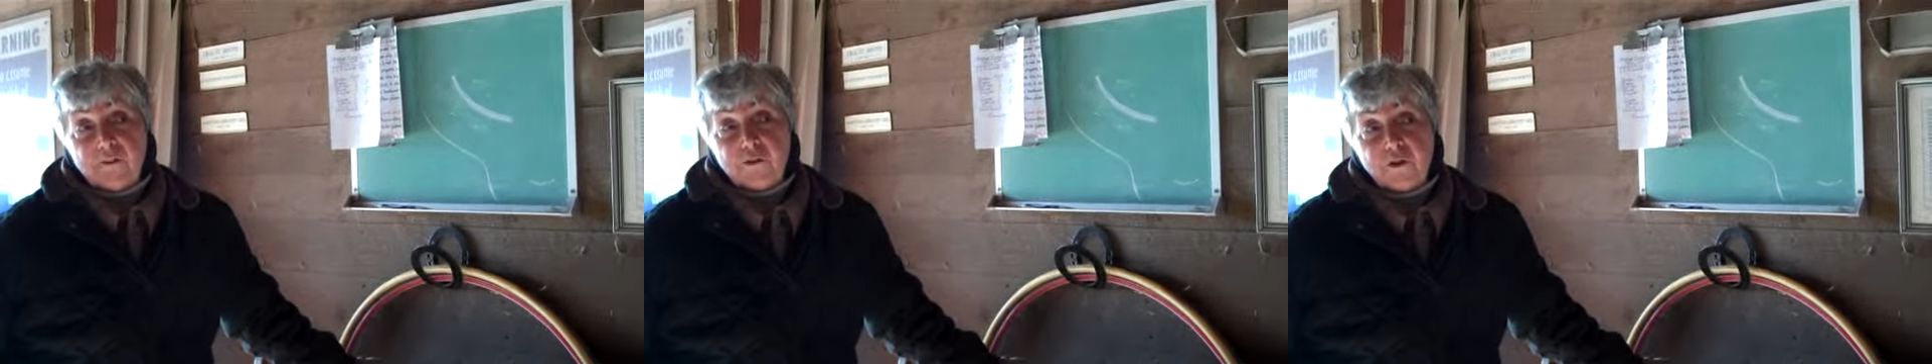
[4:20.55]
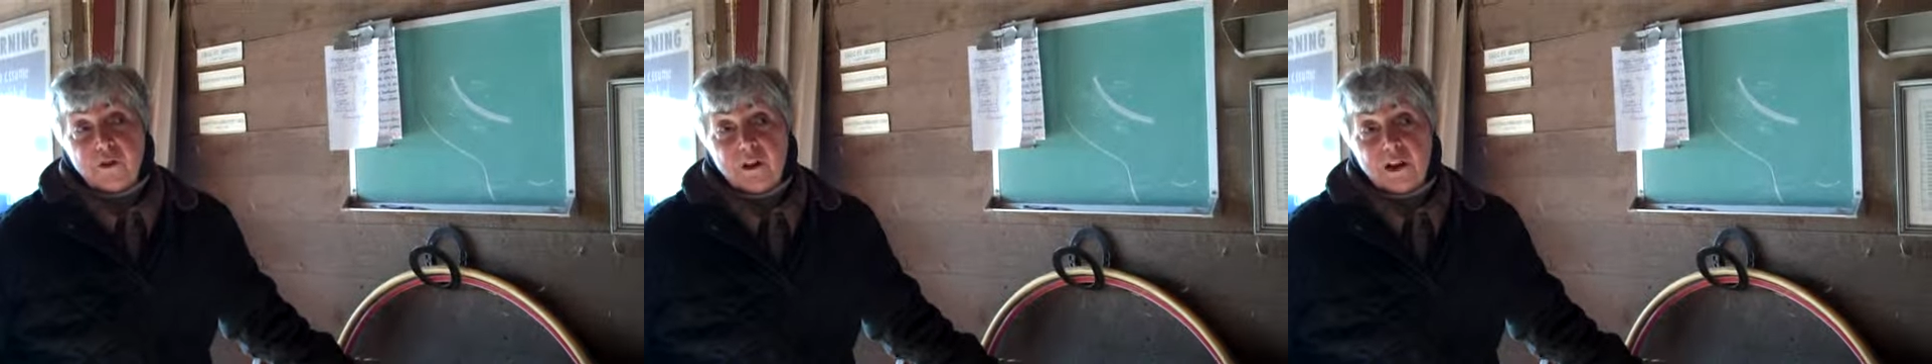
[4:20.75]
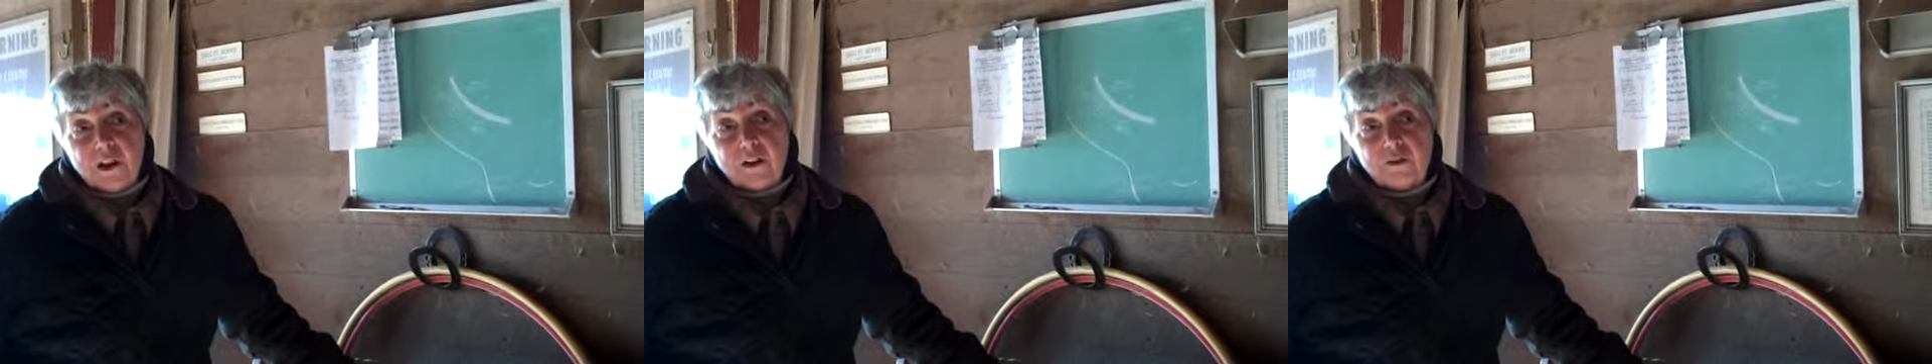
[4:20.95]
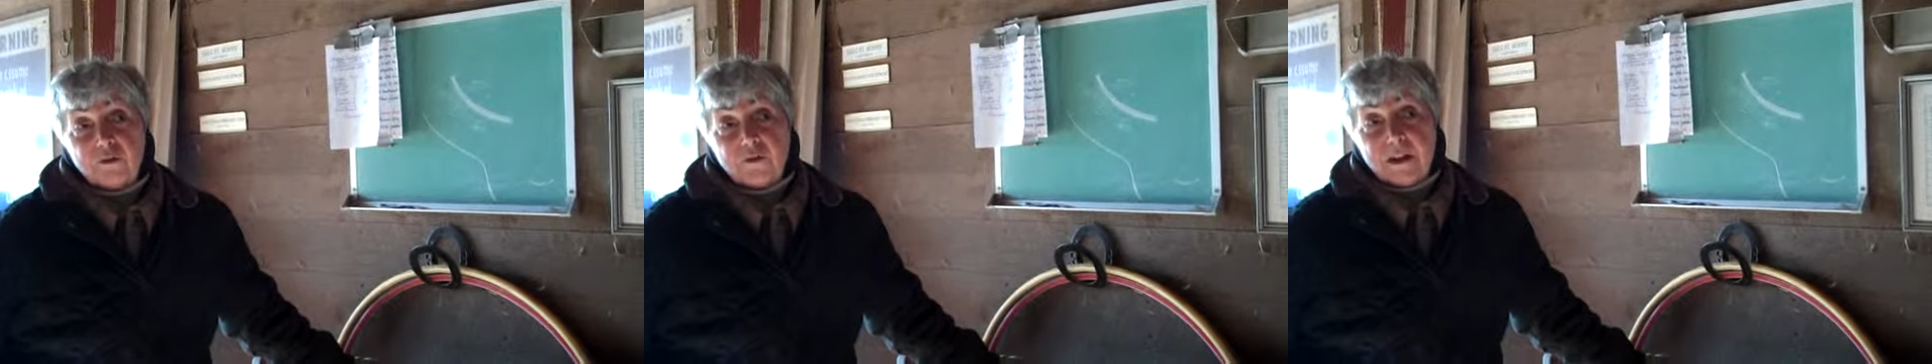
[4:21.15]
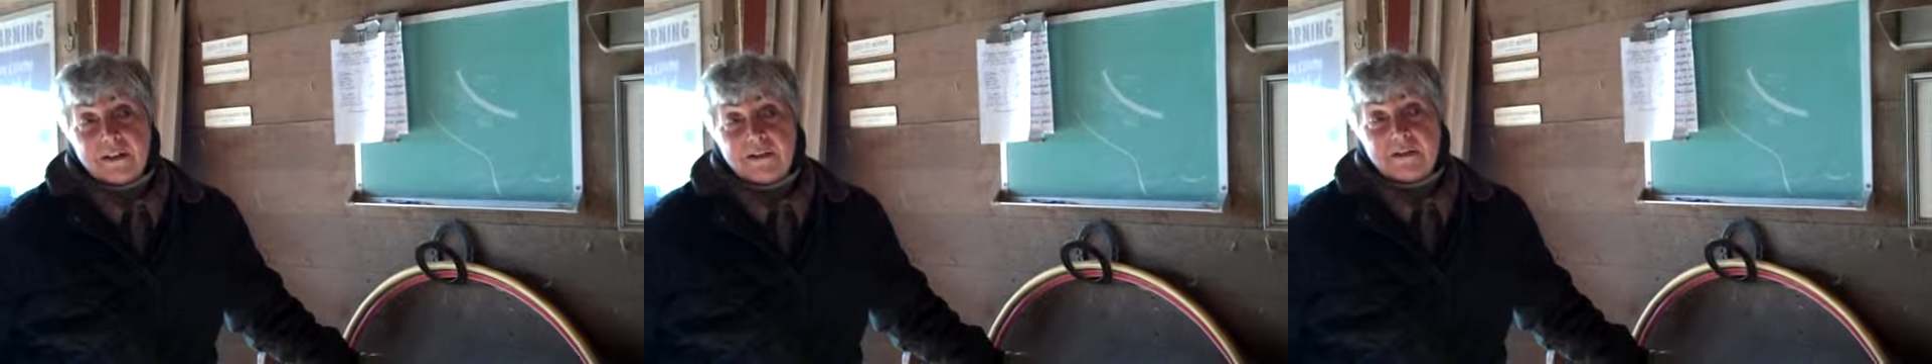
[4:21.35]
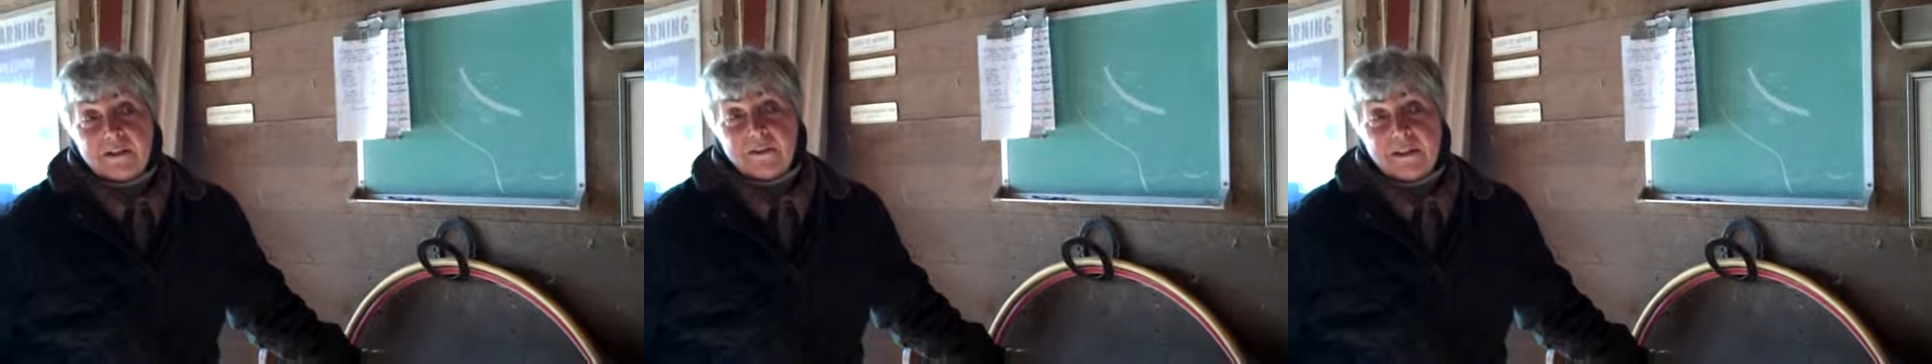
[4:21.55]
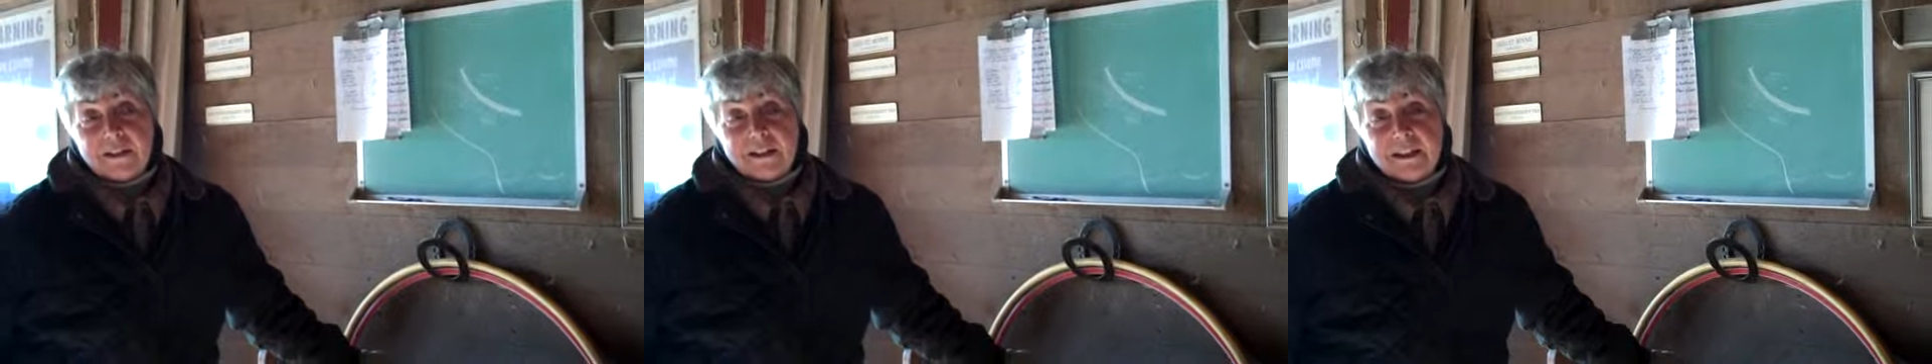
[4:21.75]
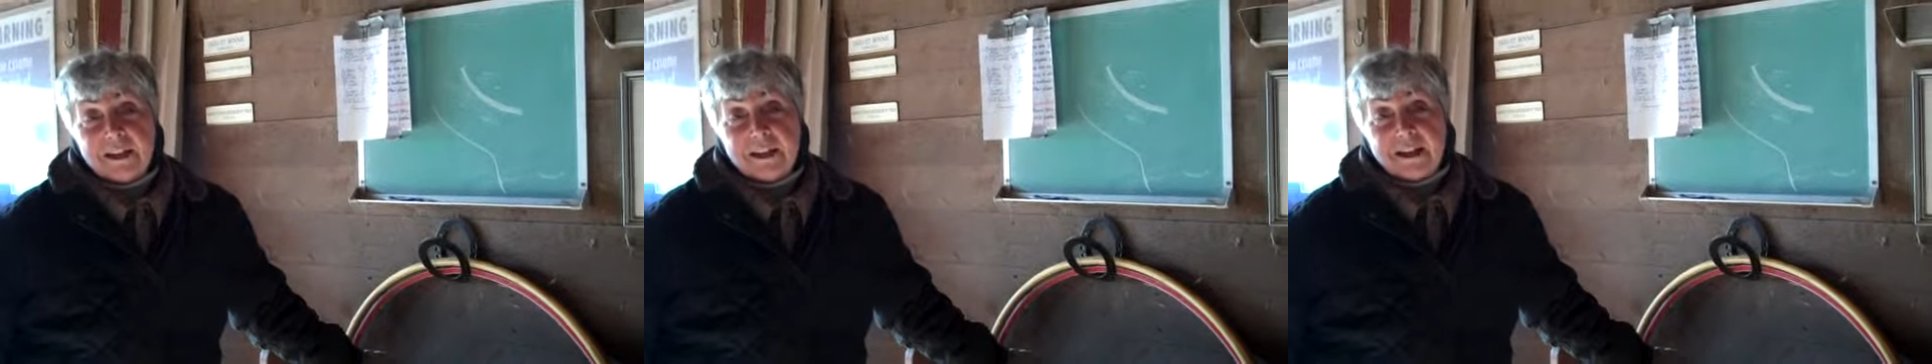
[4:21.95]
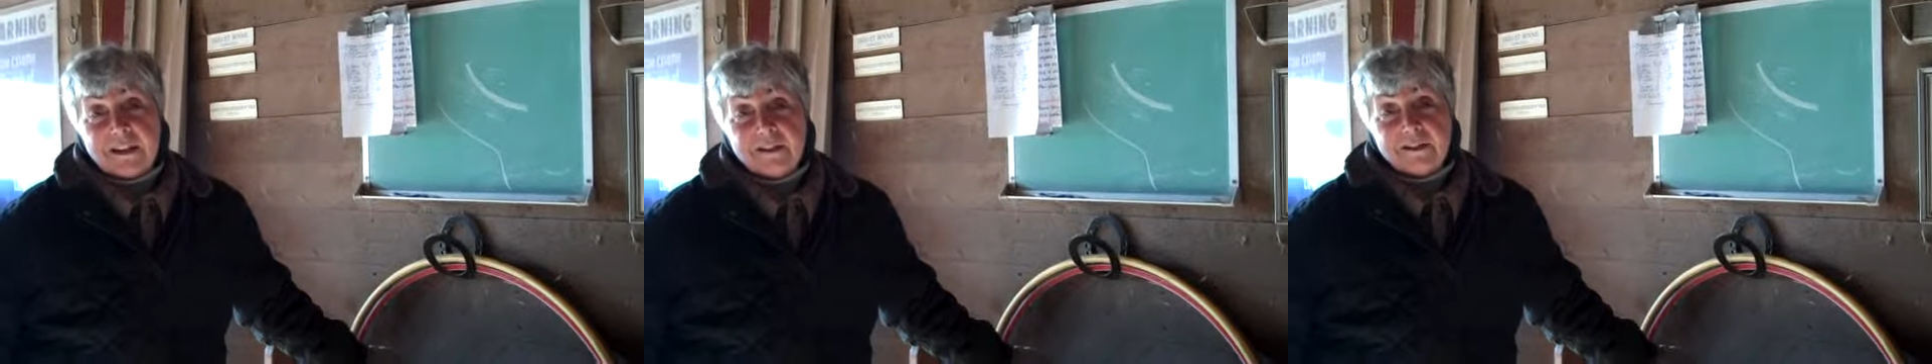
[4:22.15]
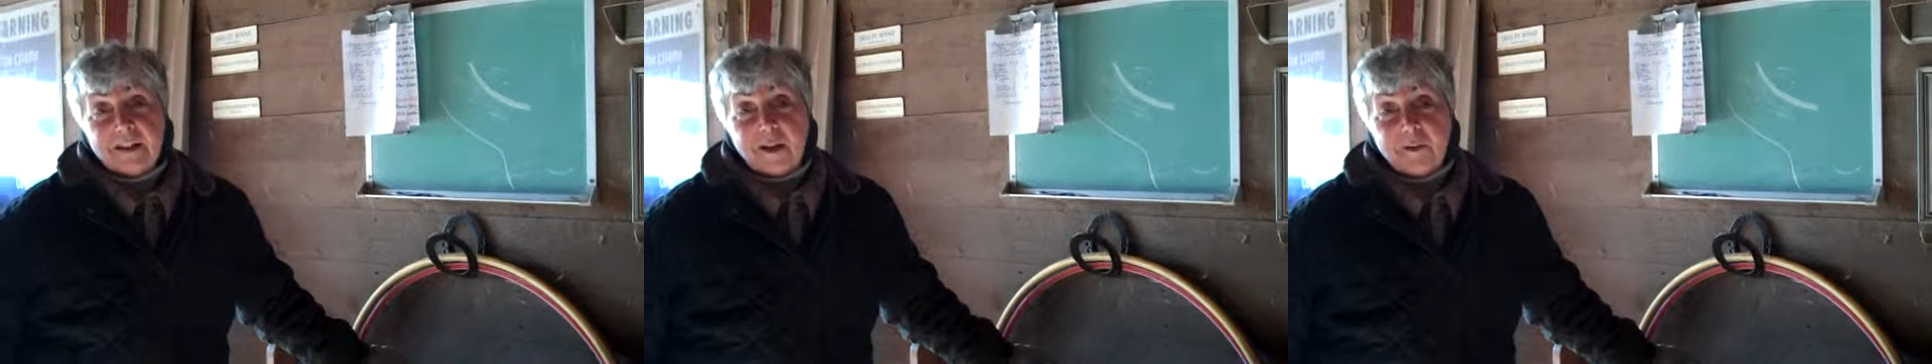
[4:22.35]
very aggressive at the gate
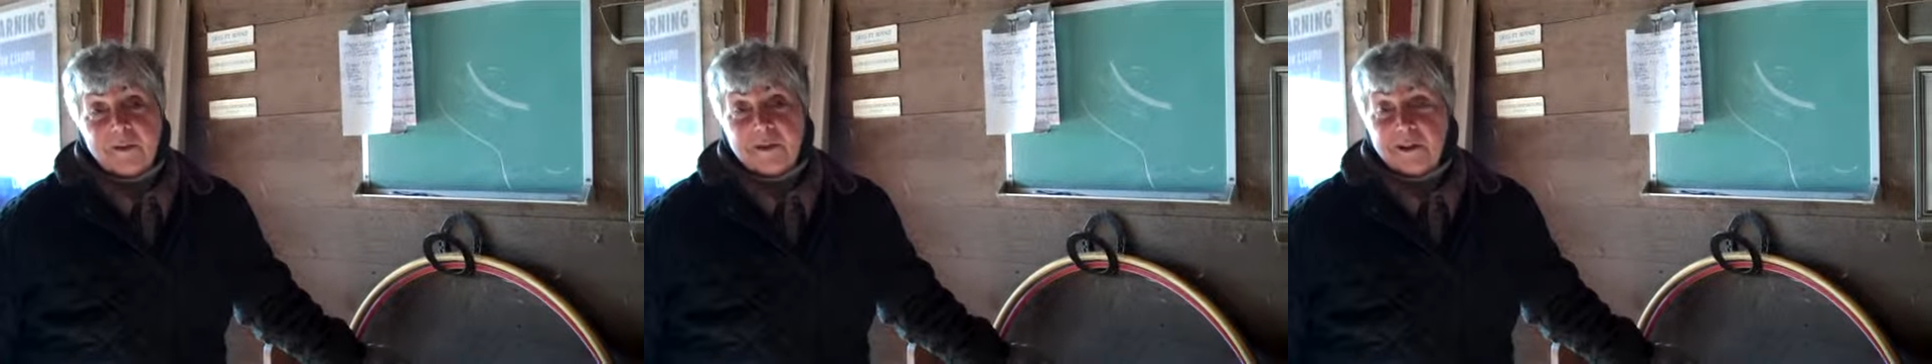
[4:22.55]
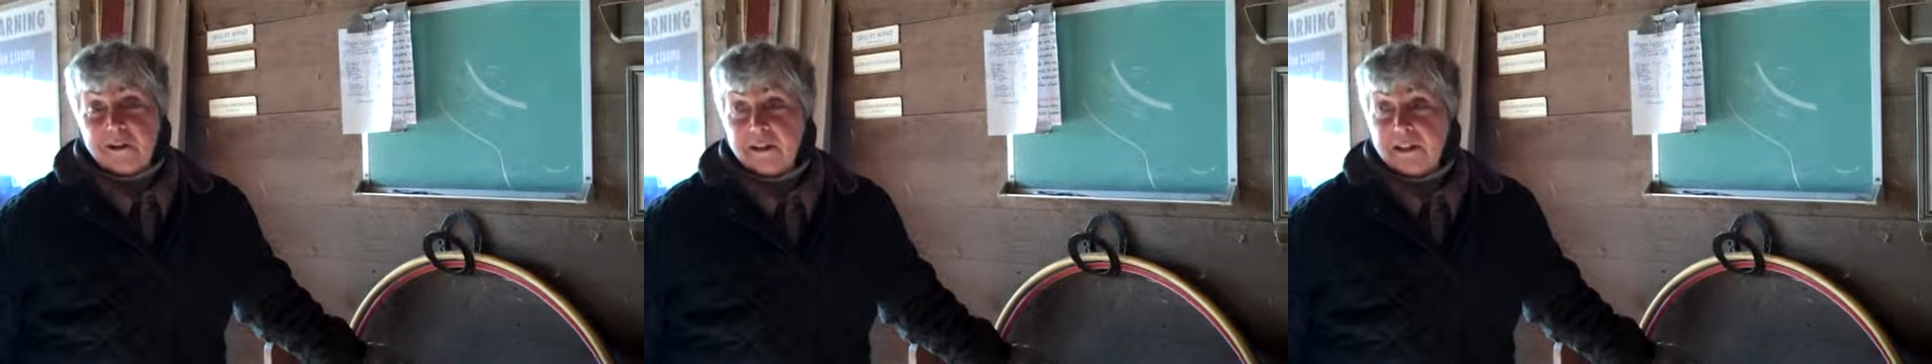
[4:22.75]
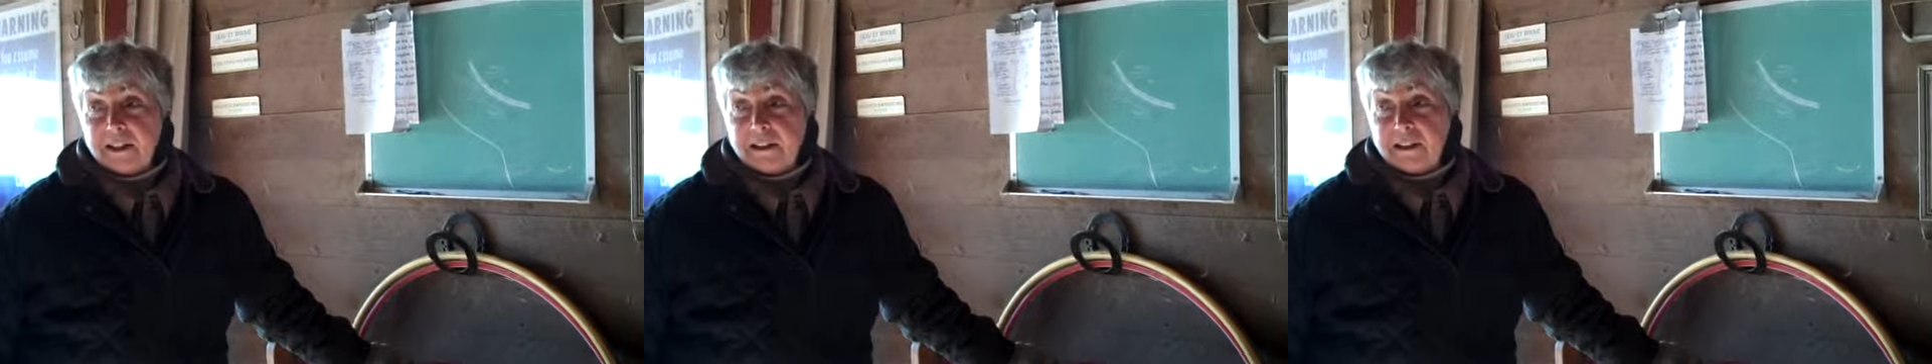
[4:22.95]
and domineering,